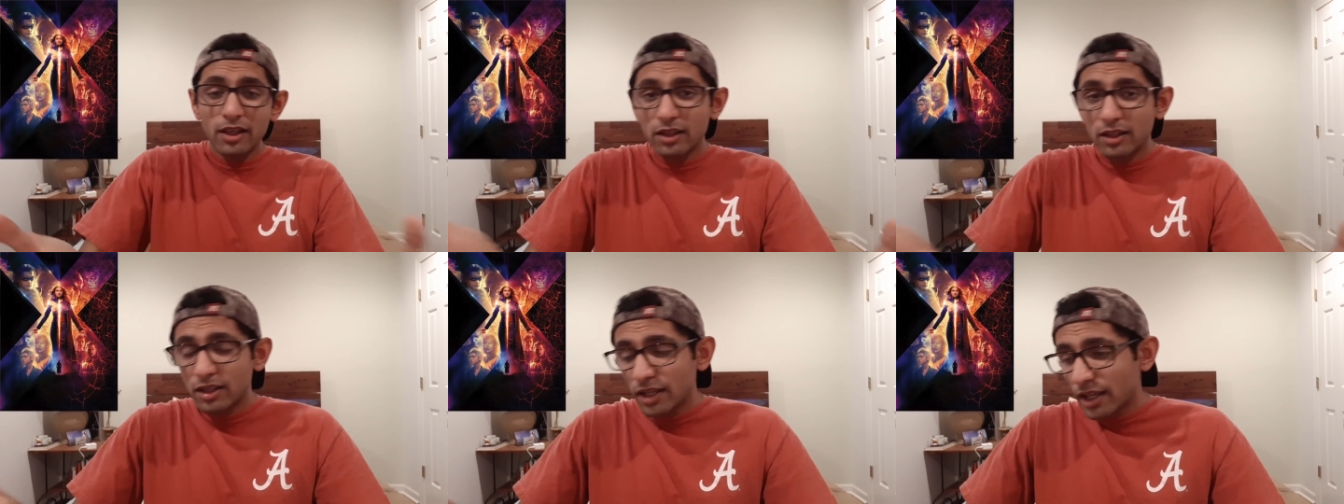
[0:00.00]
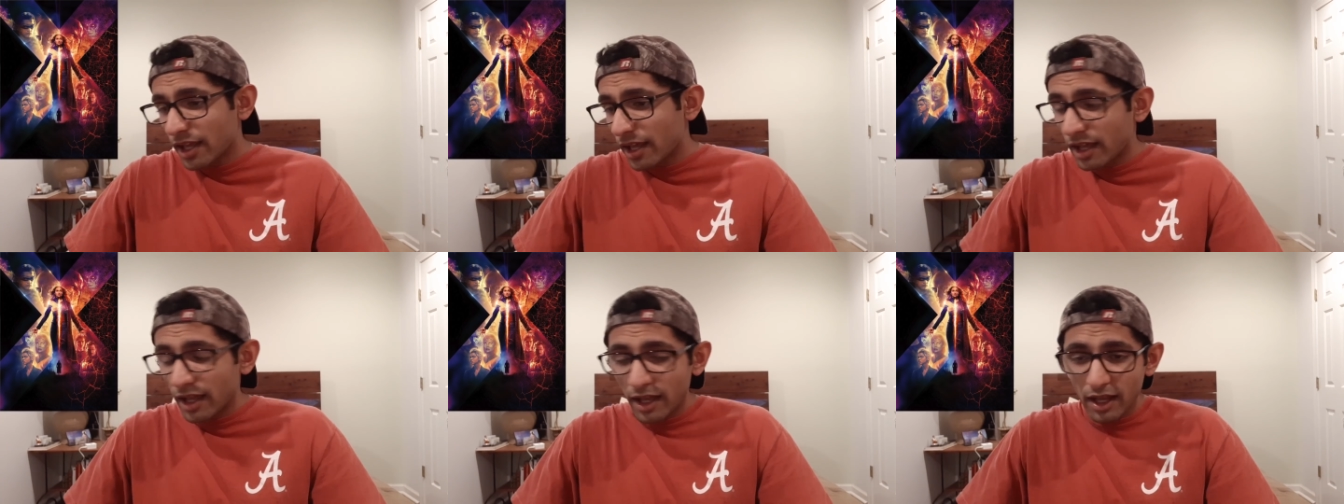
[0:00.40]

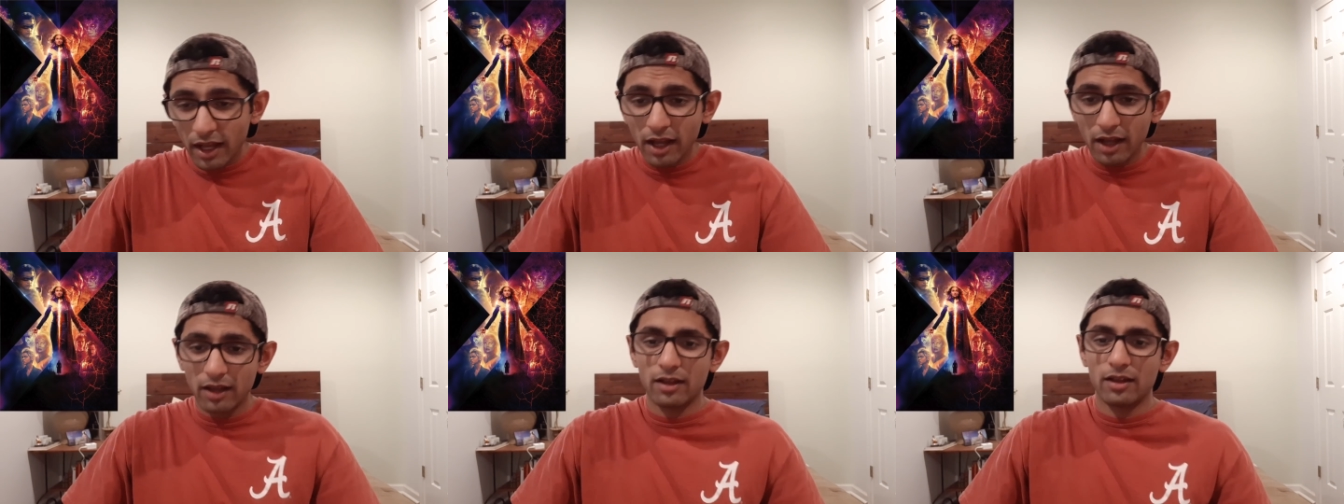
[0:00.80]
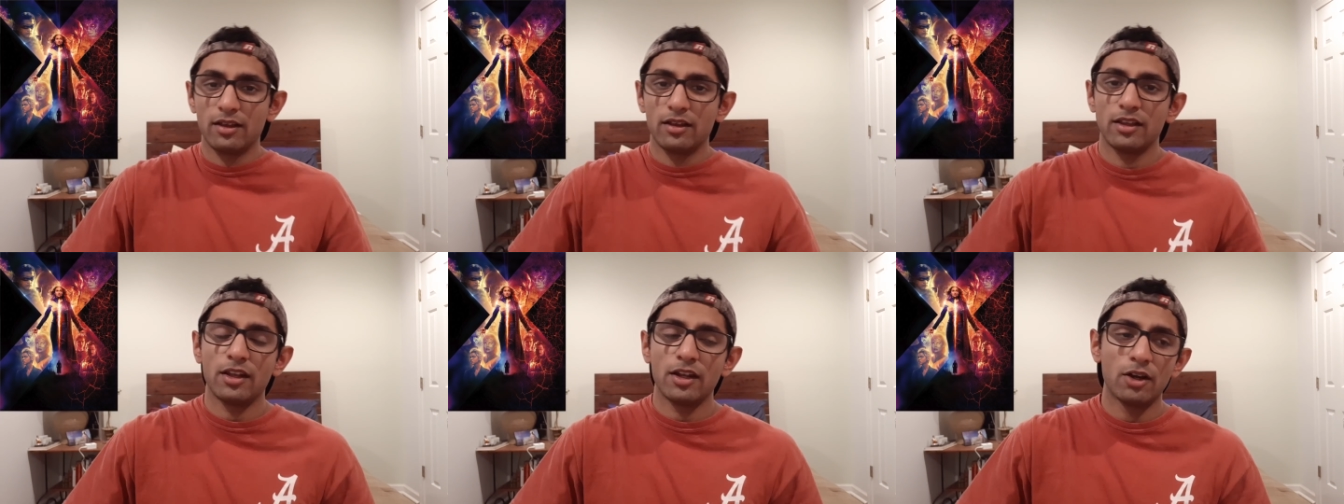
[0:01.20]
yeah,
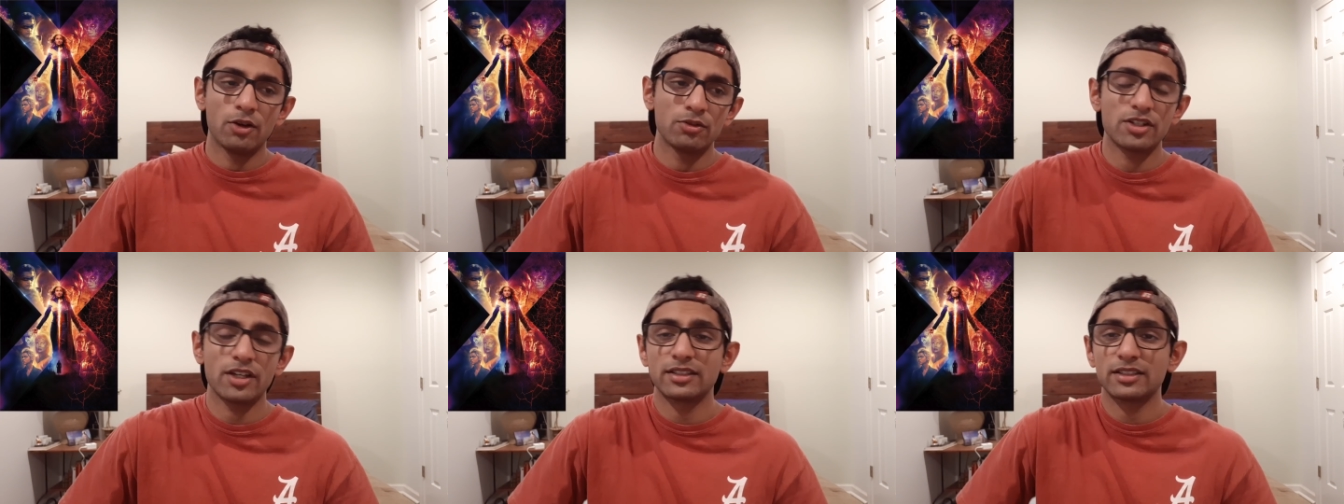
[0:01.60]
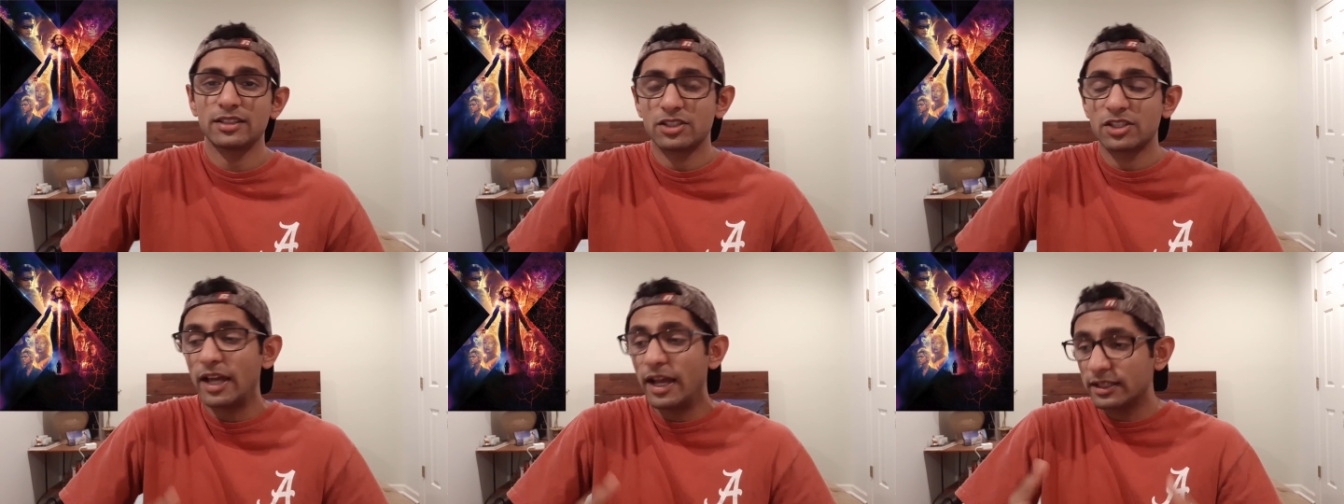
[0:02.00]
you know, Jessica
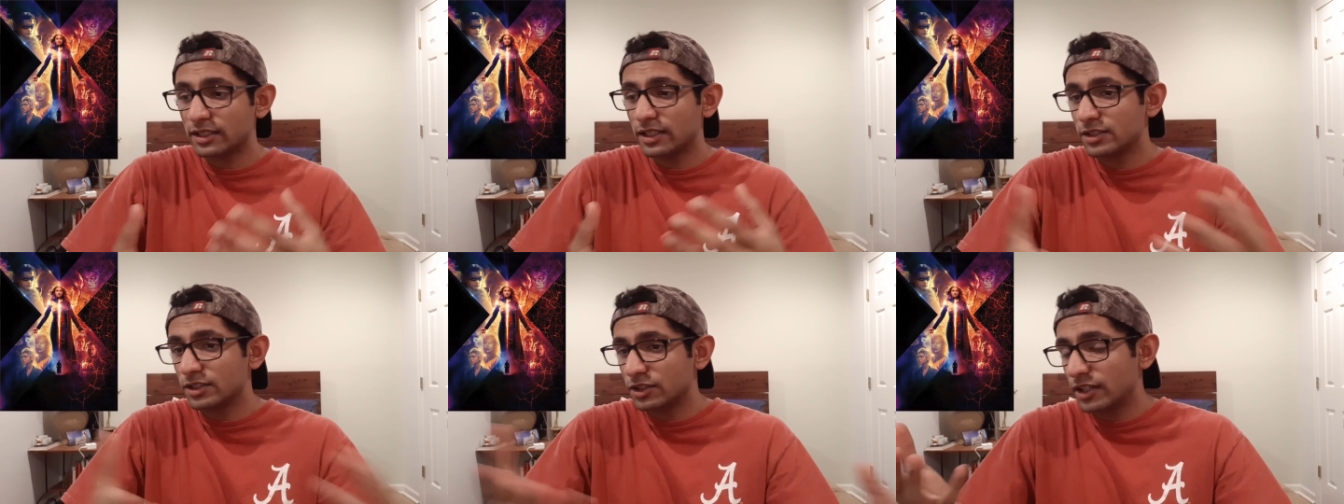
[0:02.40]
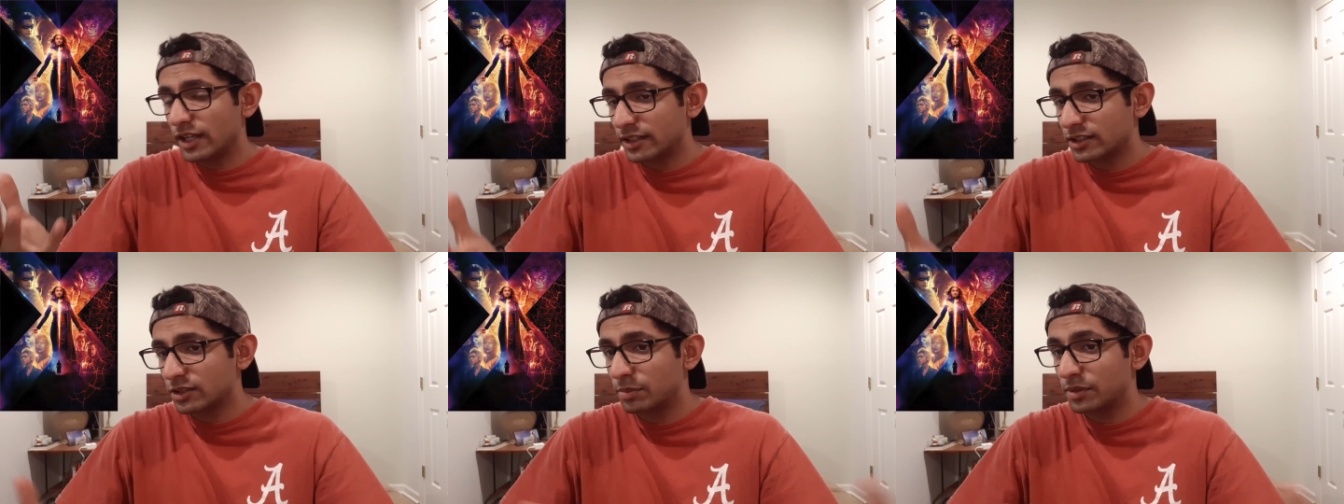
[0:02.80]
Chastain's a good
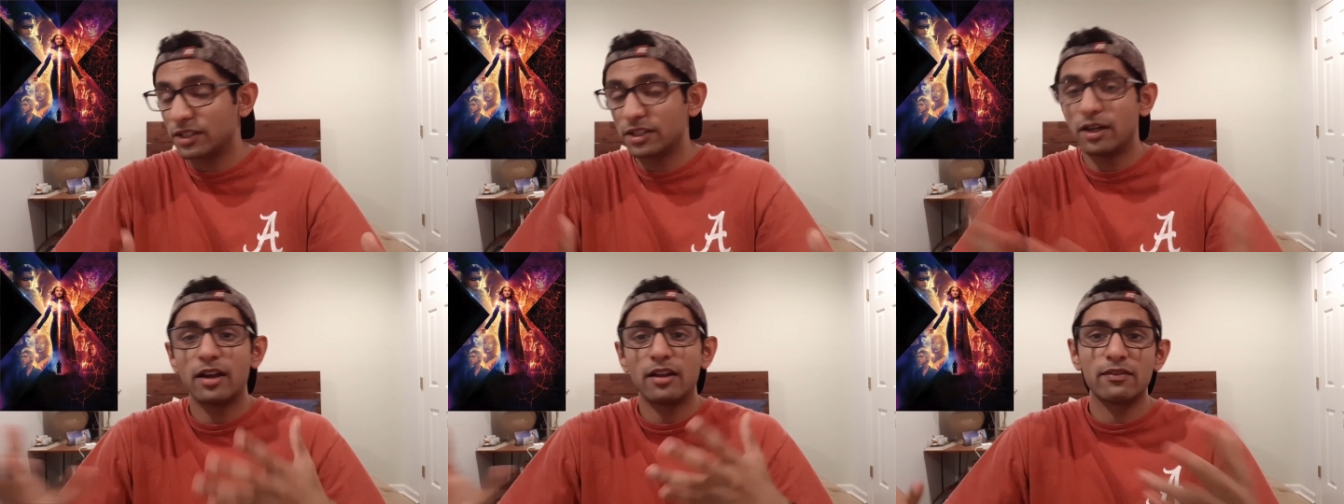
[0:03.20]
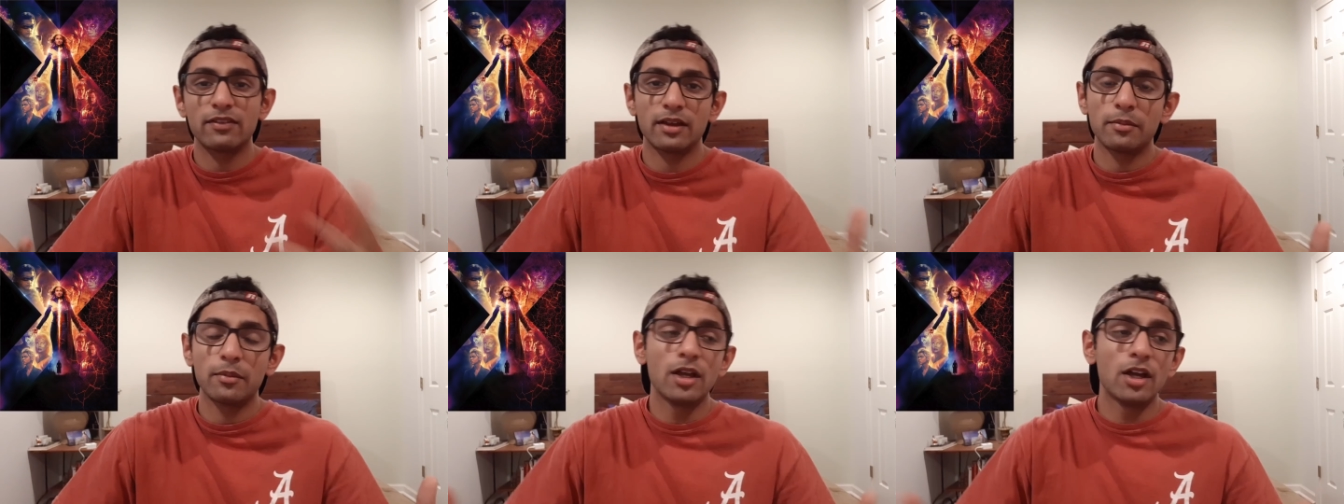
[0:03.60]
actor, but none of
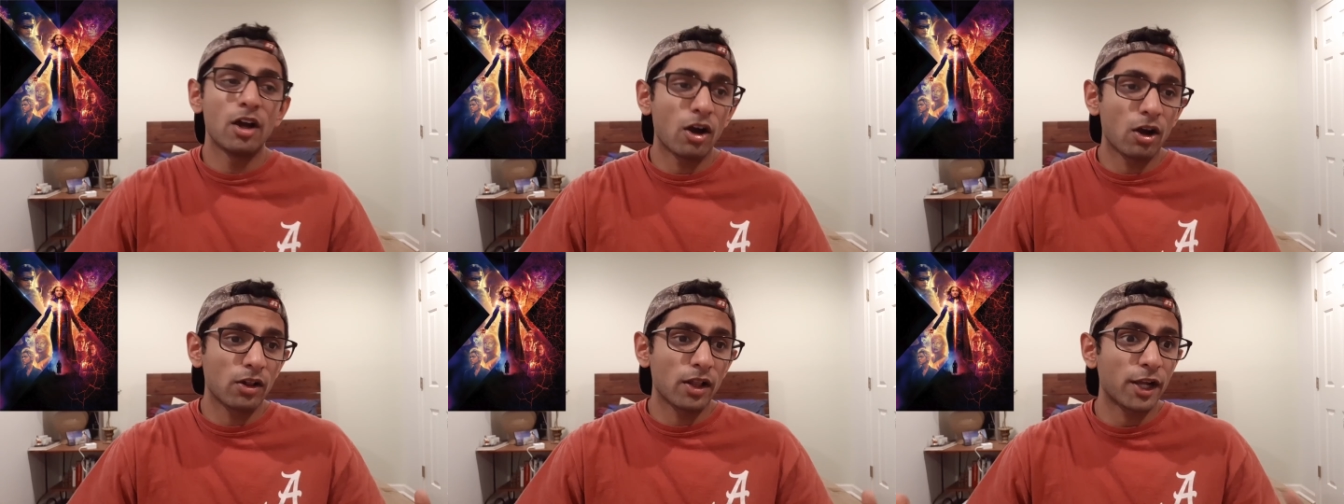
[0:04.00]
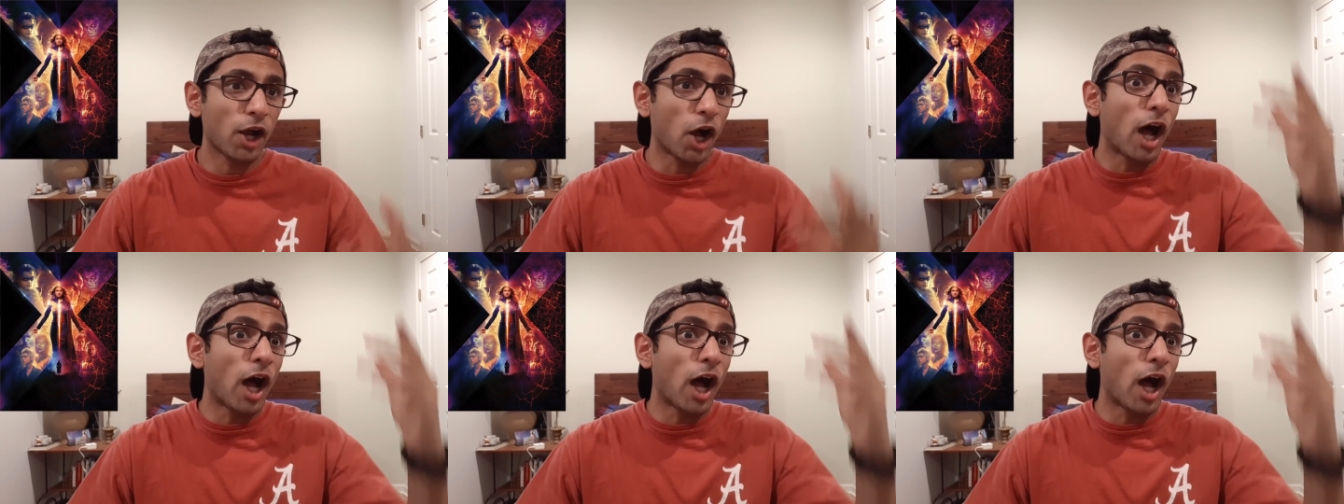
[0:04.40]
them are like,